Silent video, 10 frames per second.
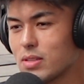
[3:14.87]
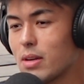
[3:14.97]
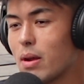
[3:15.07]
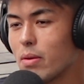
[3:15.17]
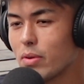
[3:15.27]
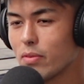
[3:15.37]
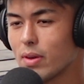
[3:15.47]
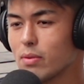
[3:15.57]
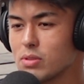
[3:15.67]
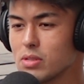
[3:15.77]
I don't know if
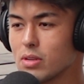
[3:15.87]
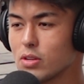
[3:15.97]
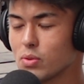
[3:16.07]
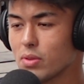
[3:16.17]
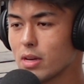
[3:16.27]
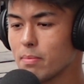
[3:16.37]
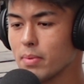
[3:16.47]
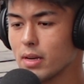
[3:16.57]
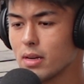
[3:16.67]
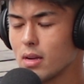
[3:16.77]
that was his initial thing,
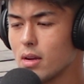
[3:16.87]
but